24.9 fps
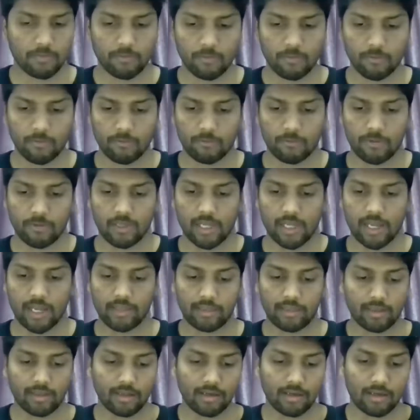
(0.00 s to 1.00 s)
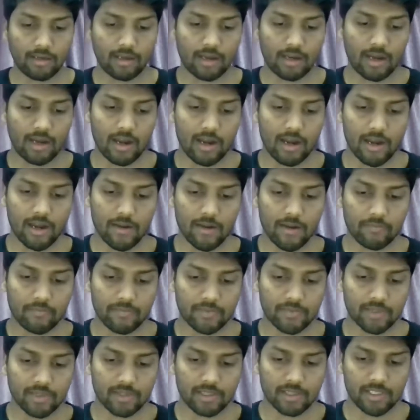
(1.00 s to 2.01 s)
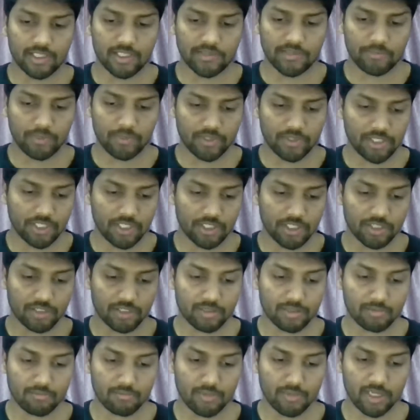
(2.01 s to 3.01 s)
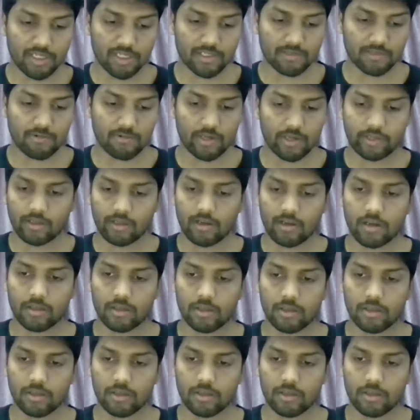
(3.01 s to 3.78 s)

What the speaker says: Well, I think this position means quite a lot to